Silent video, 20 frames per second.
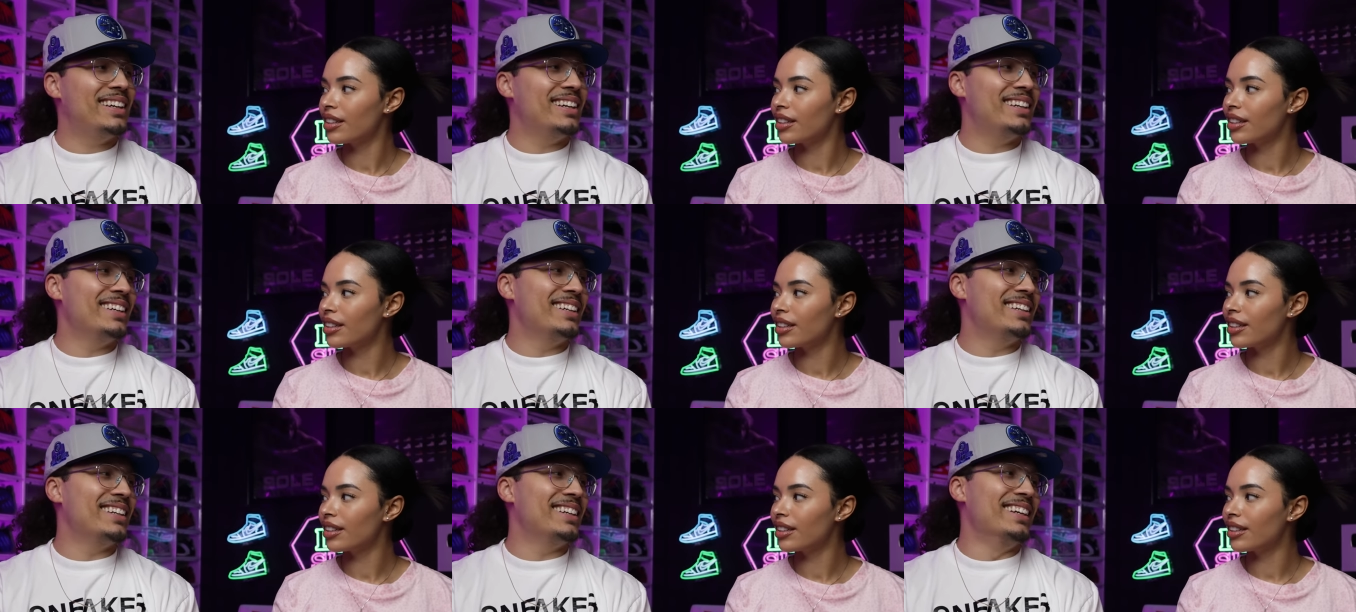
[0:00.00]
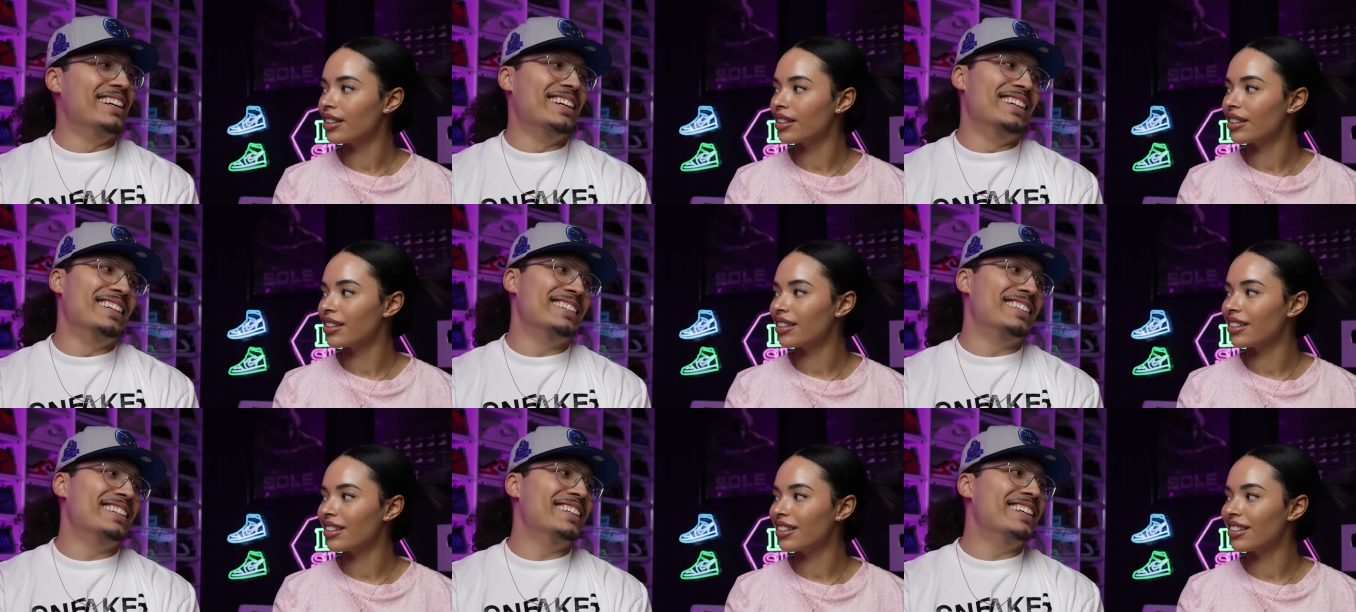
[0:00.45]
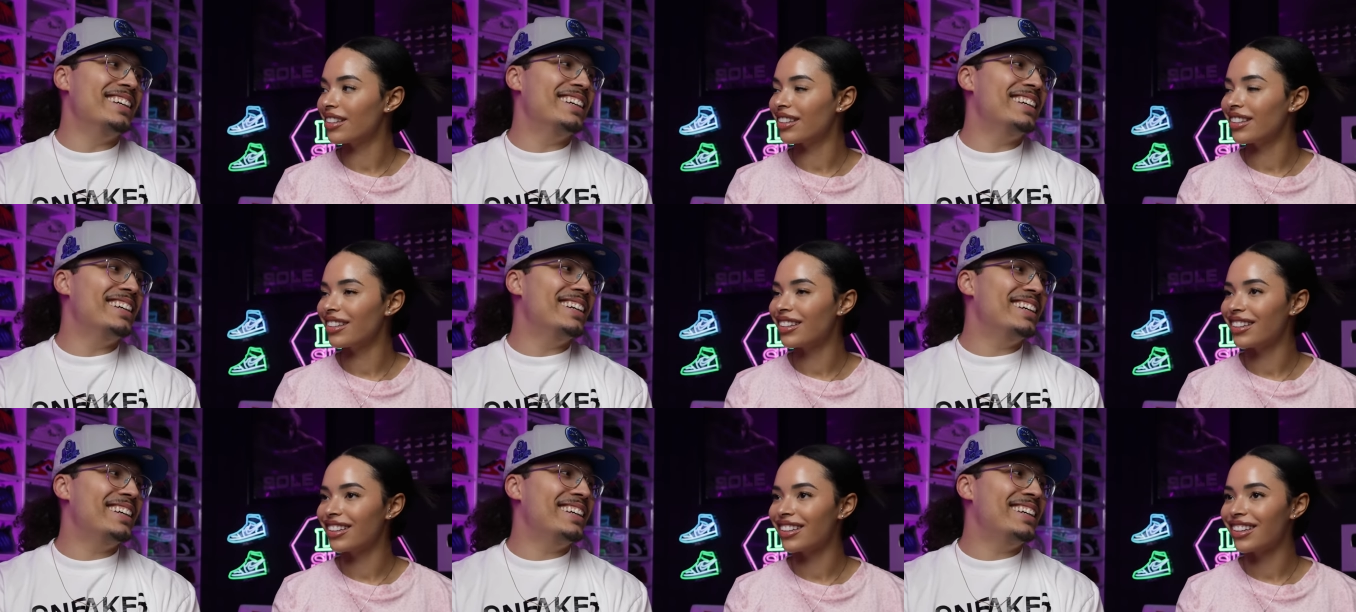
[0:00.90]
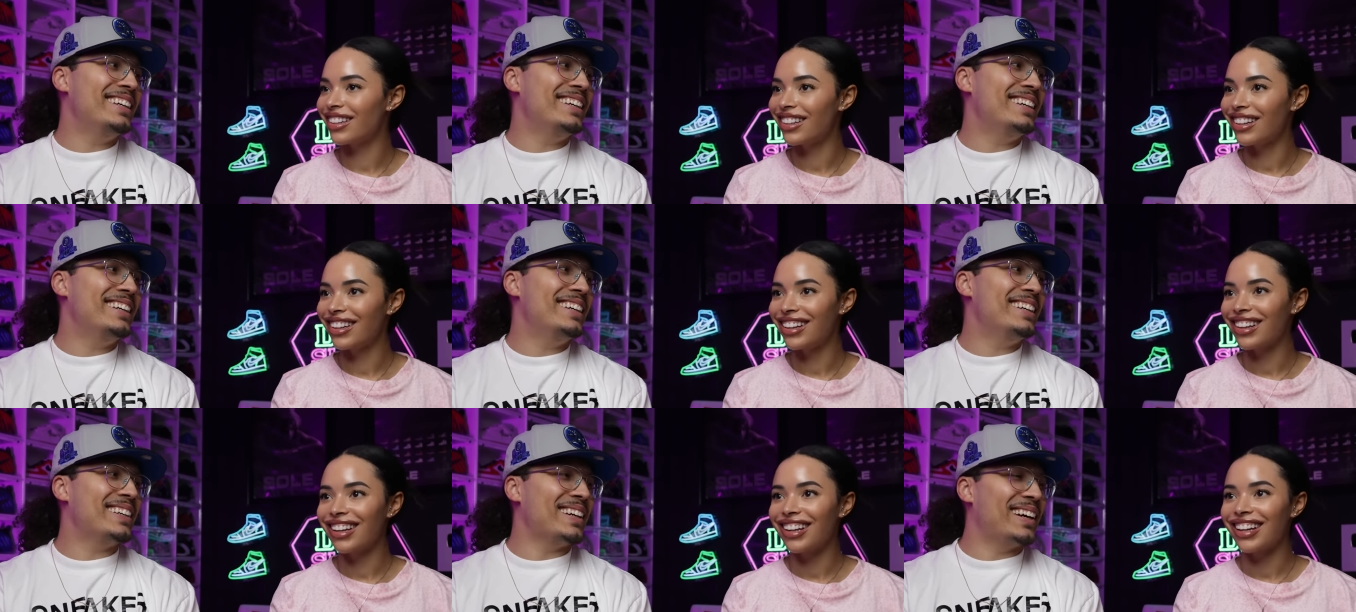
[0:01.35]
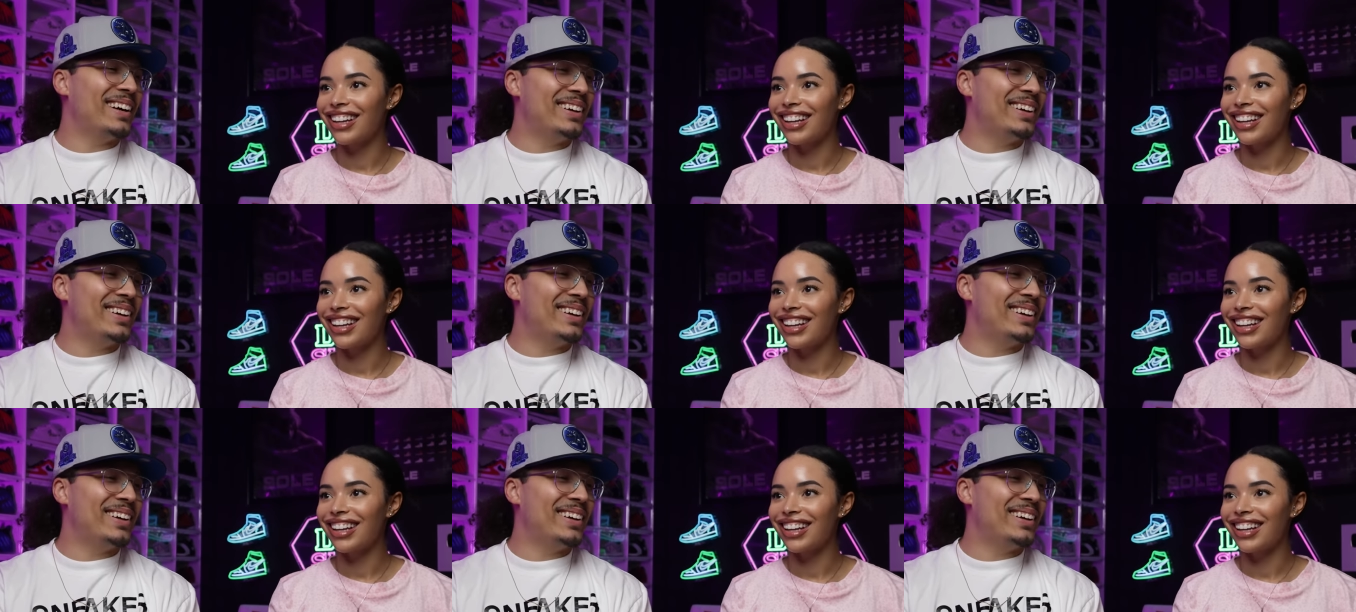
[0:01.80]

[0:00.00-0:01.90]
Speaker 1: ick, ick, ick.